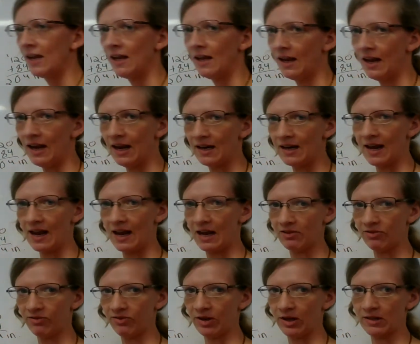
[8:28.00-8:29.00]
in a
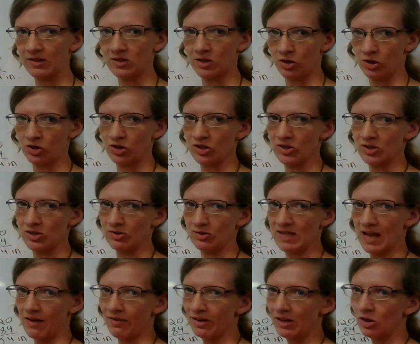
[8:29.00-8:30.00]
foot. So you just do
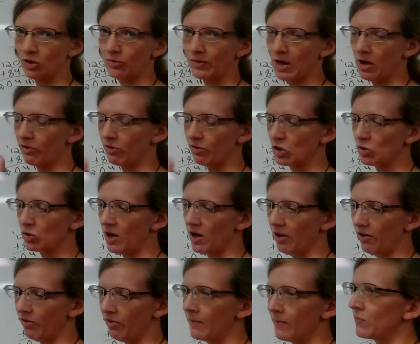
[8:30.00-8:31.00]
7 and 3 over
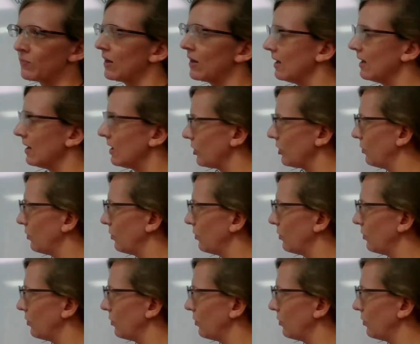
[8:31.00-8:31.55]
12. You